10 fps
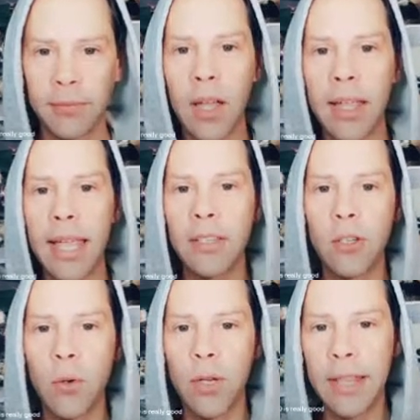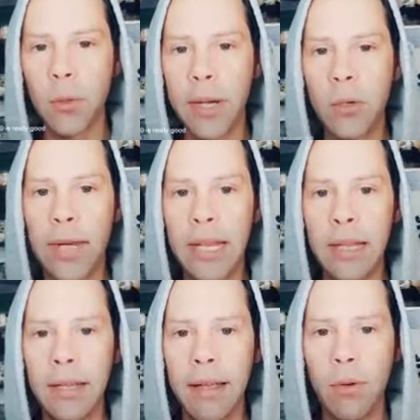Okay, so you said the
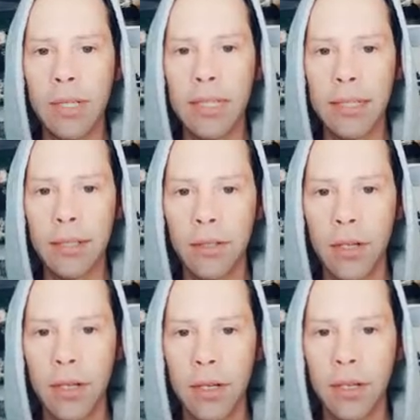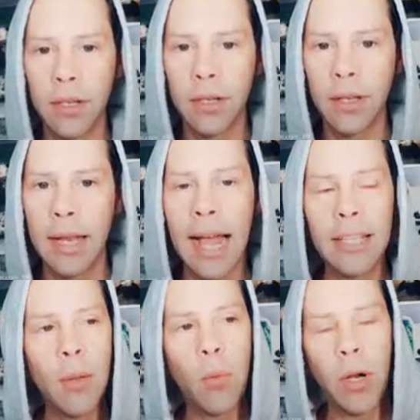2020 F1 season is good. Now I
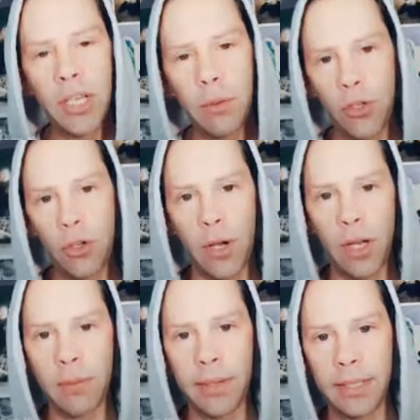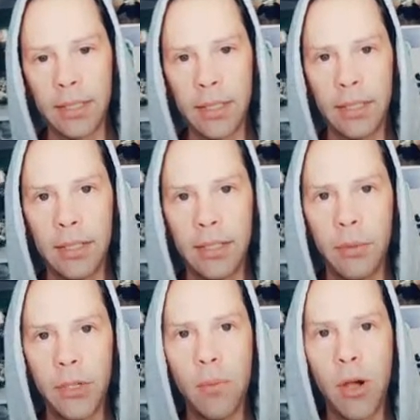stopped watching with Schumacher, basically.
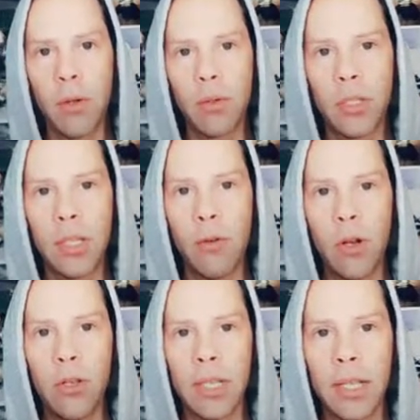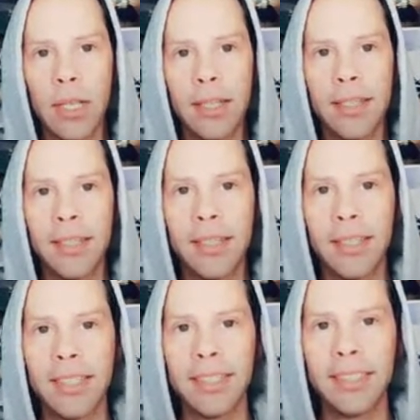When Schumacher was just never losing.
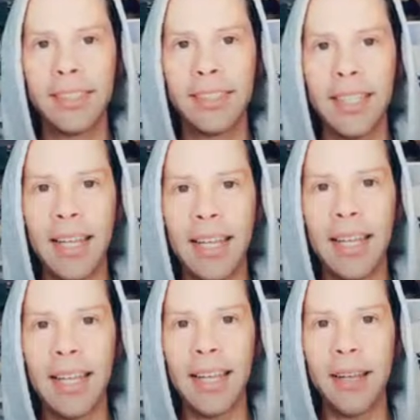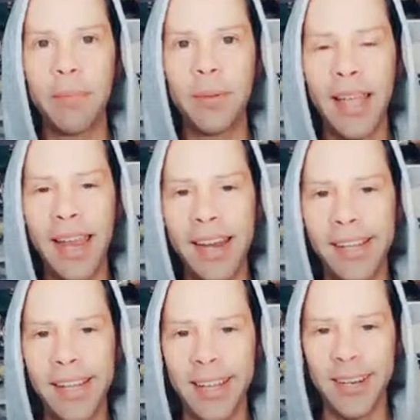Sup,
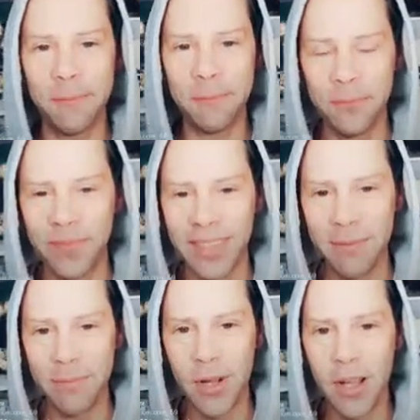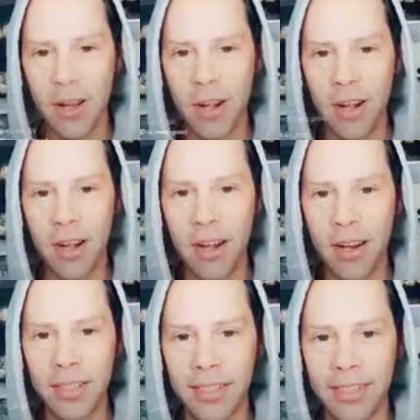Aiden?
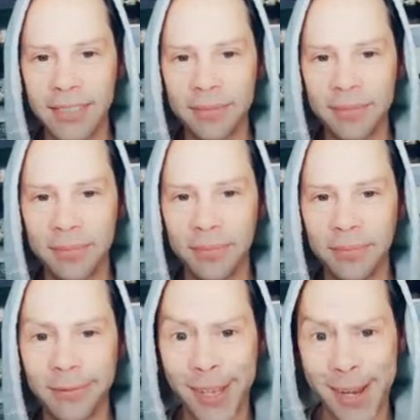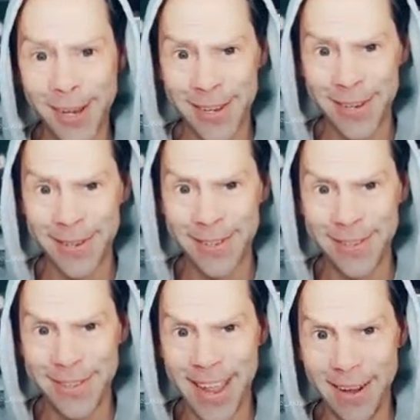Poggers.
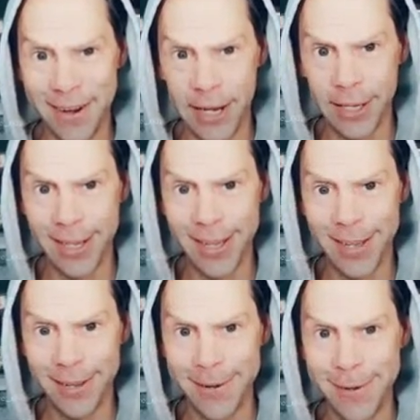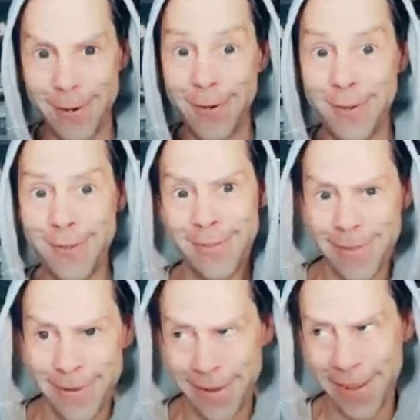Yeah, Odyssey.
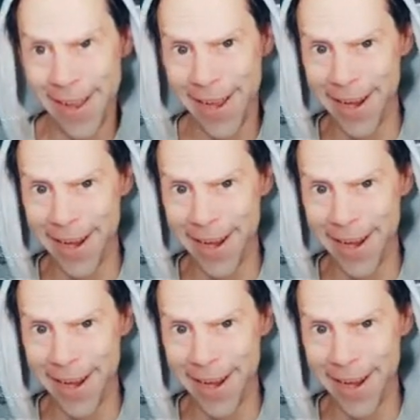Yeah.